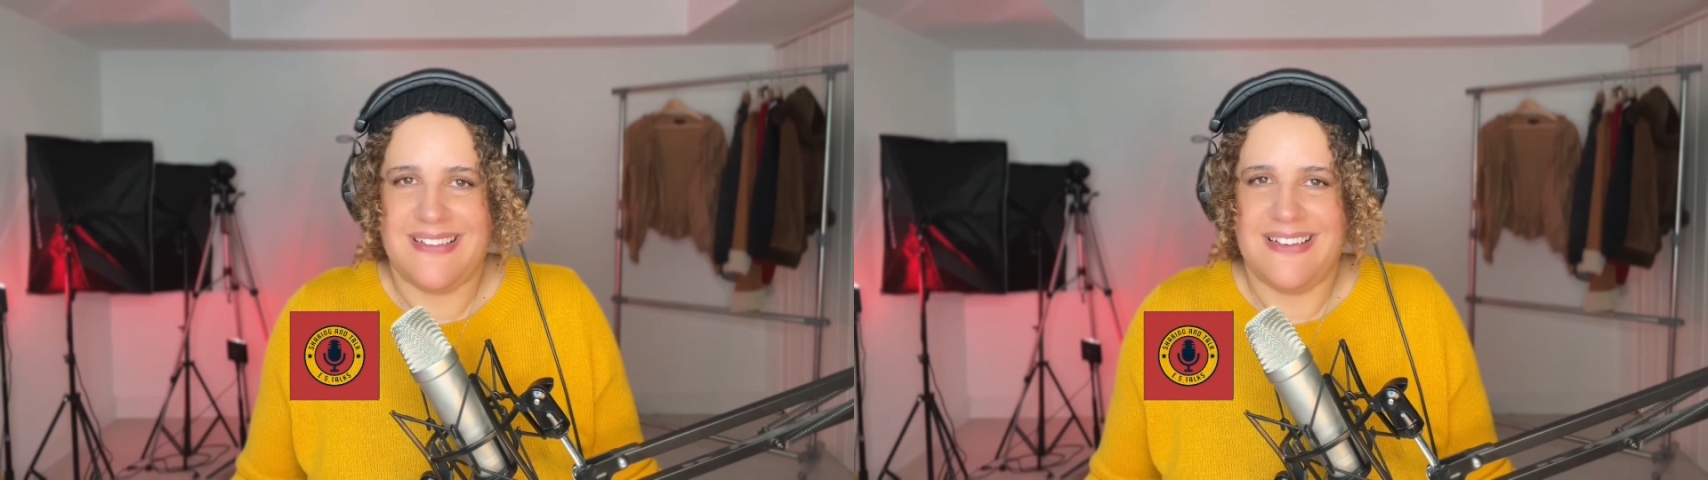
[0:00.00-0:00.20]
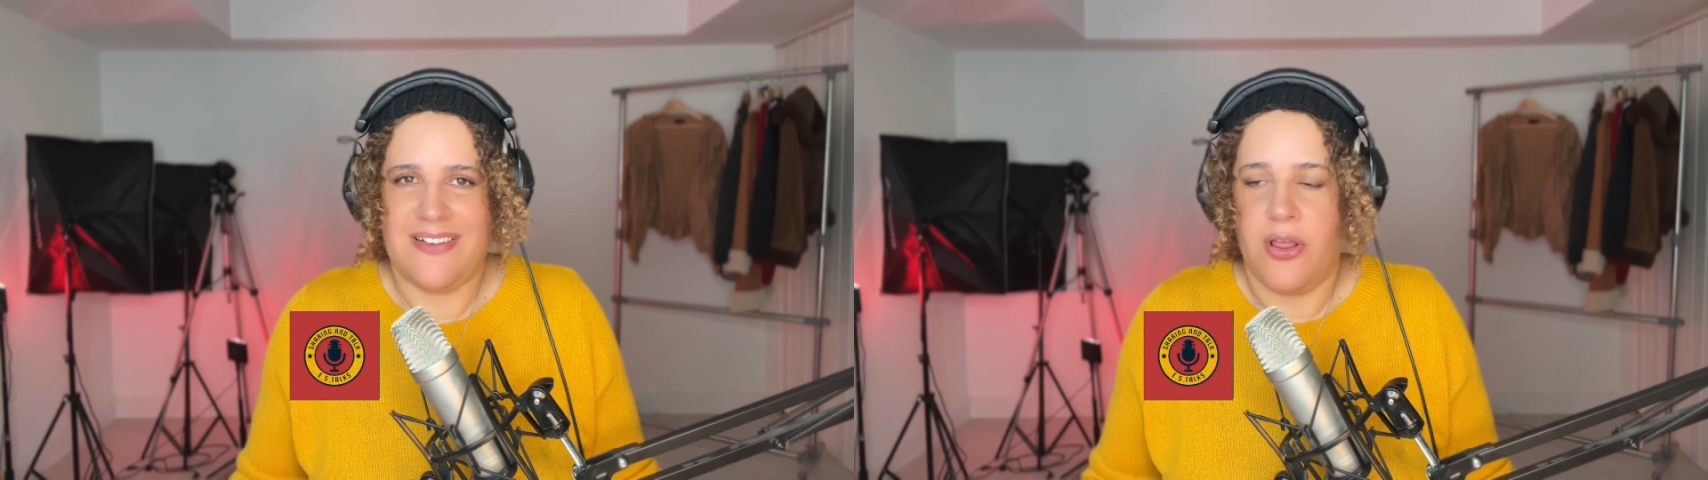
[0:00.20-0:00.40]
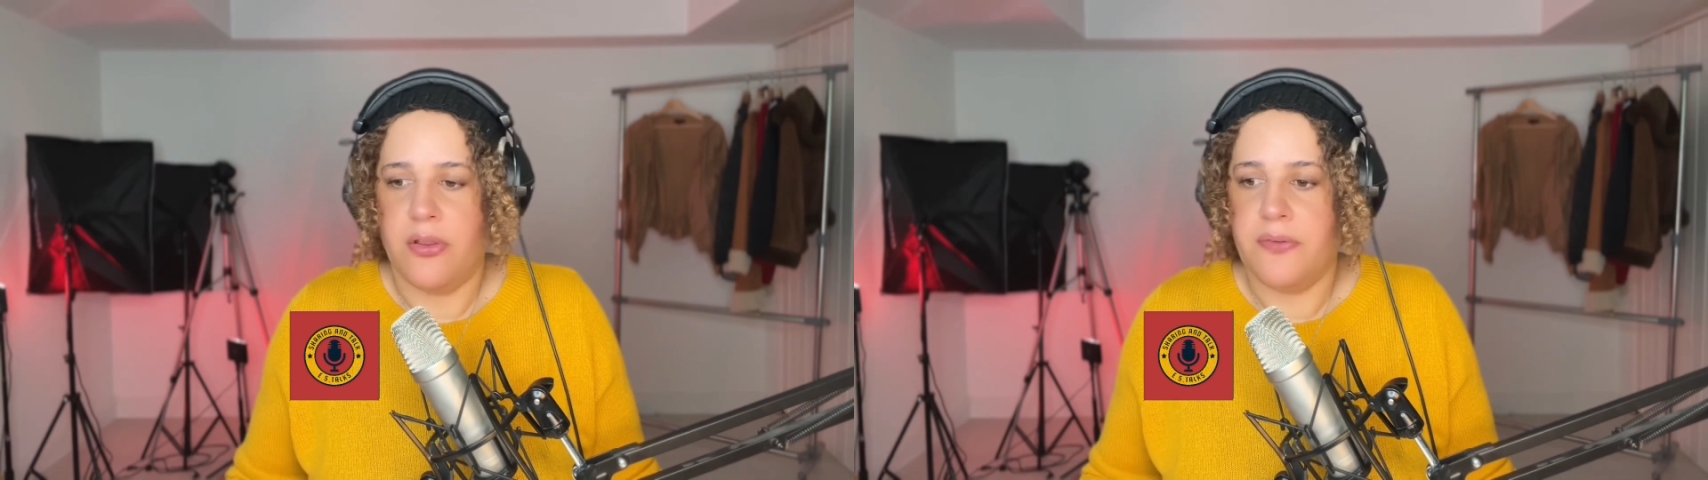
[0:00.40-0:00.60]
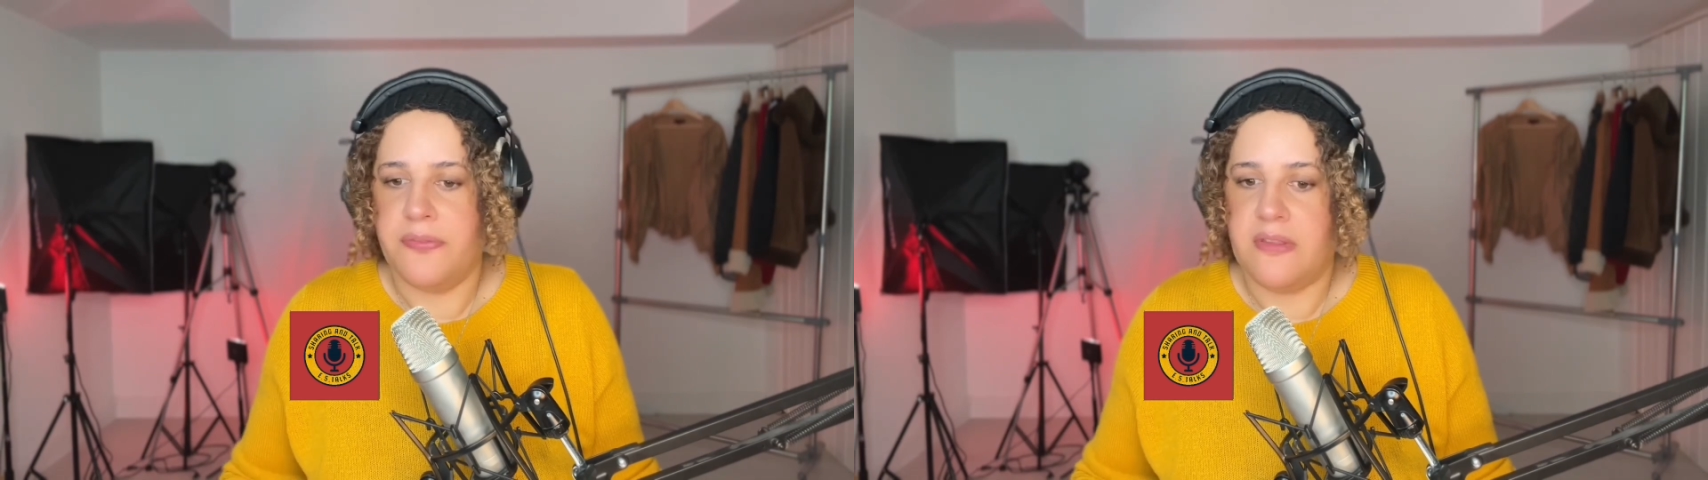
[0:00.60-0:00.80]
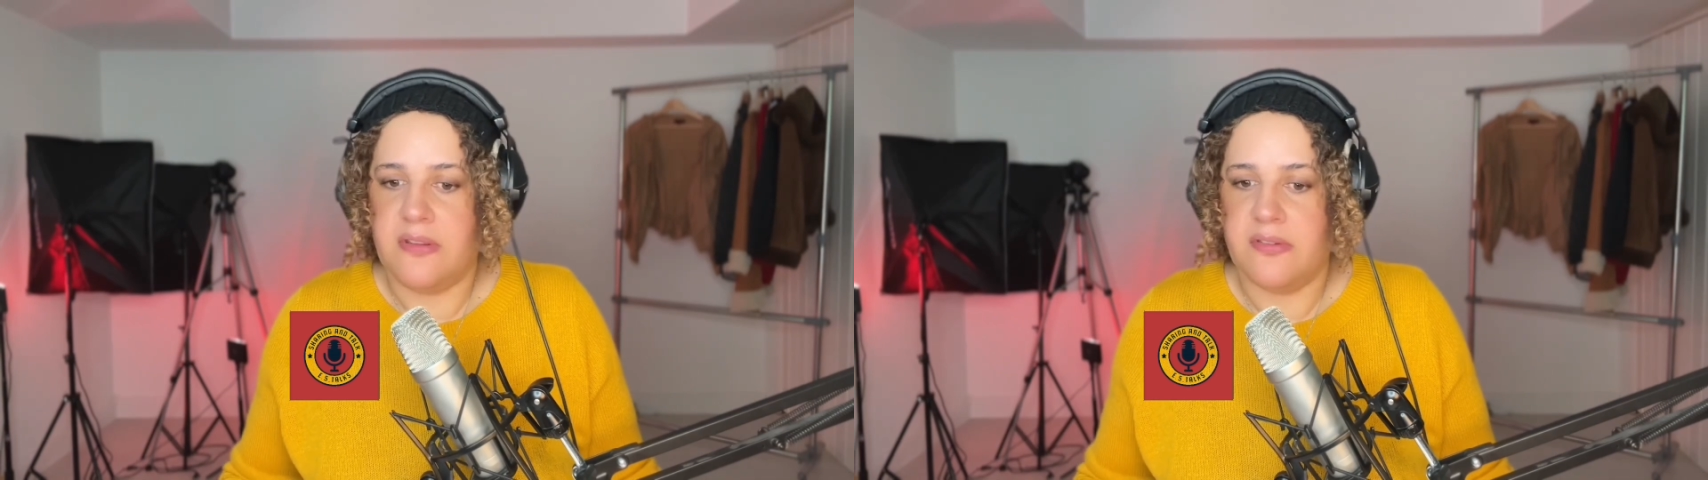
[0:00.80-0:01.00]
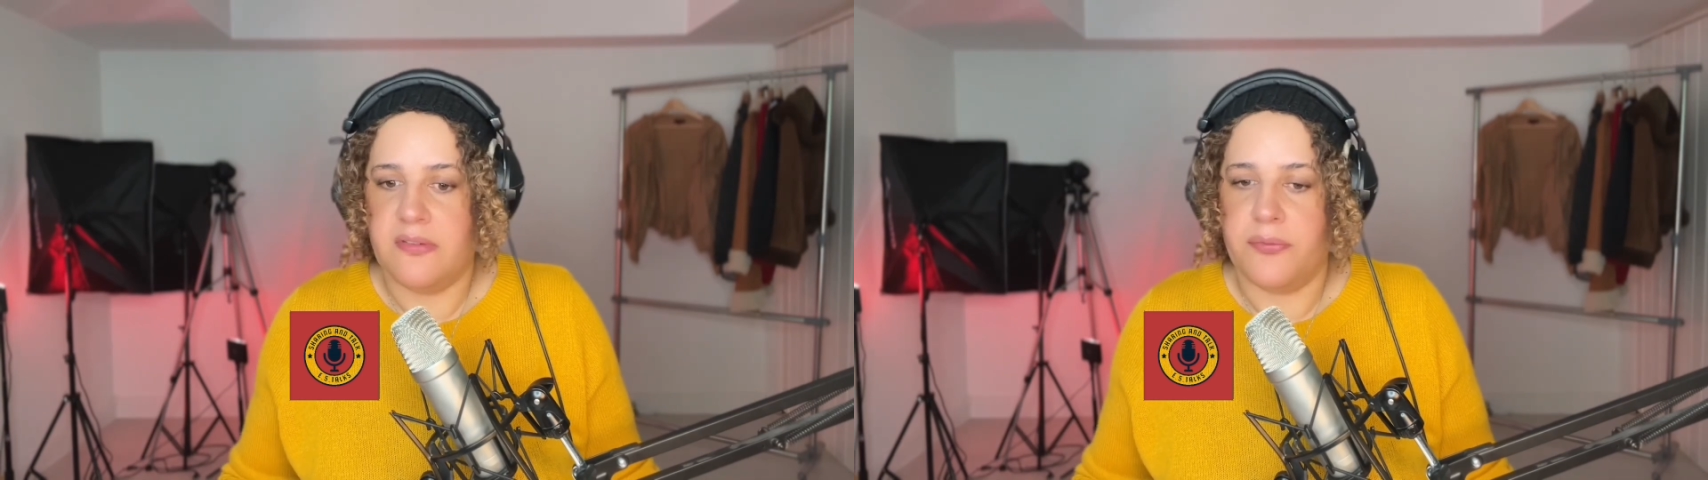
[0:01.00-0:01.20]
in all of these